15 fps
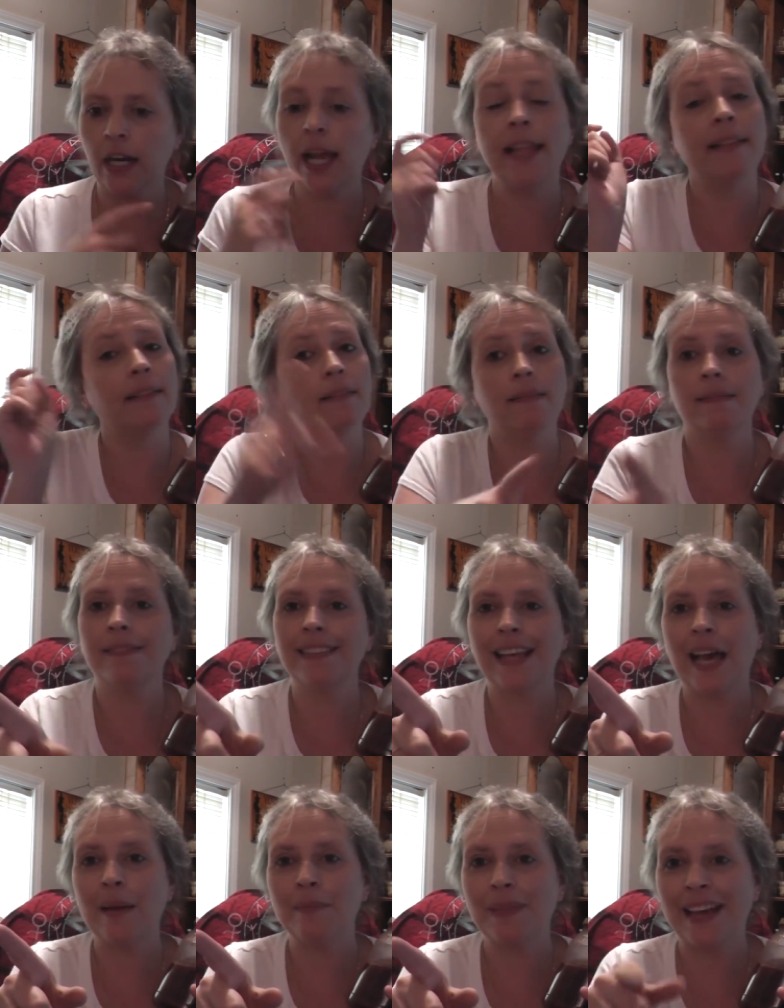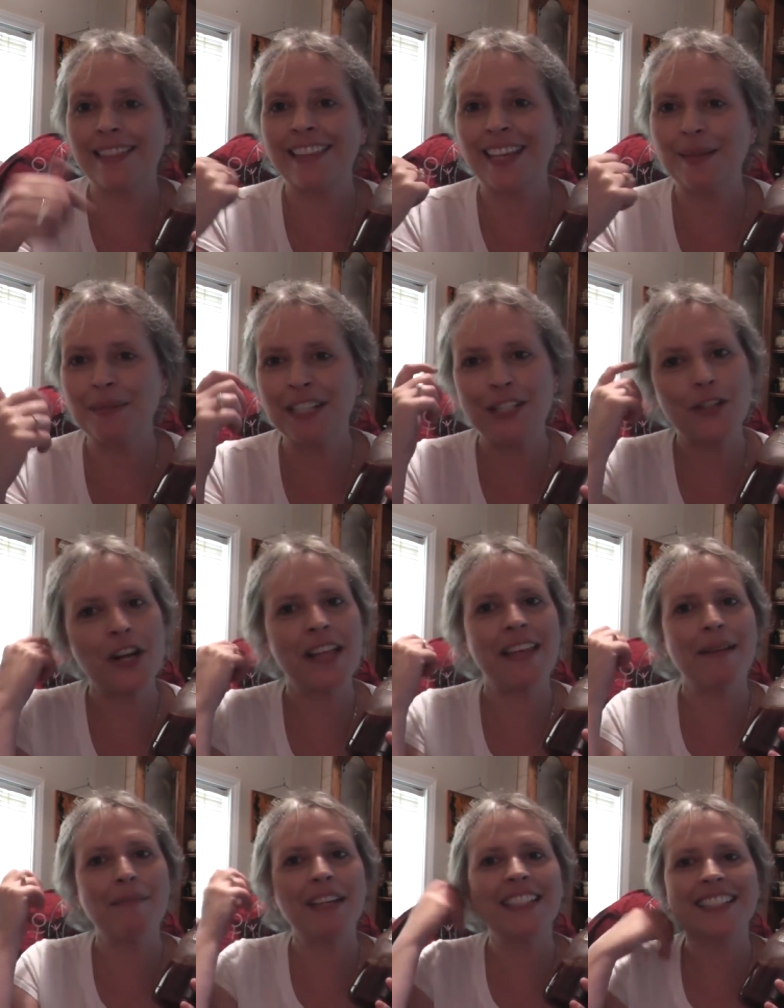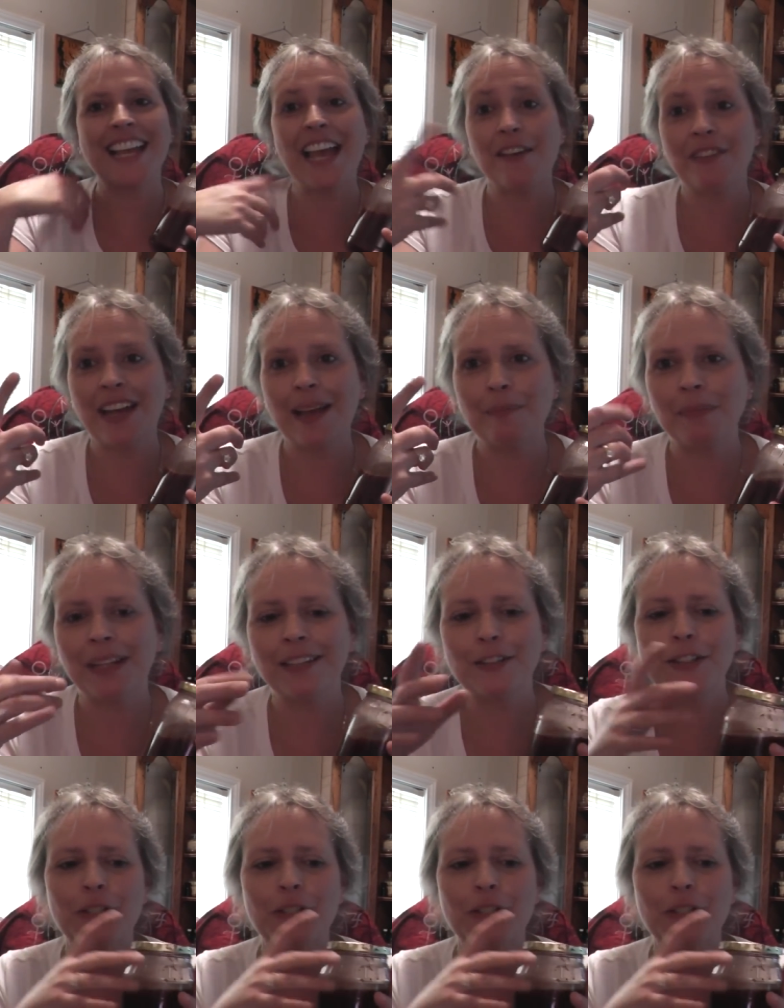and I think I'm going to try that because I have a hand blender,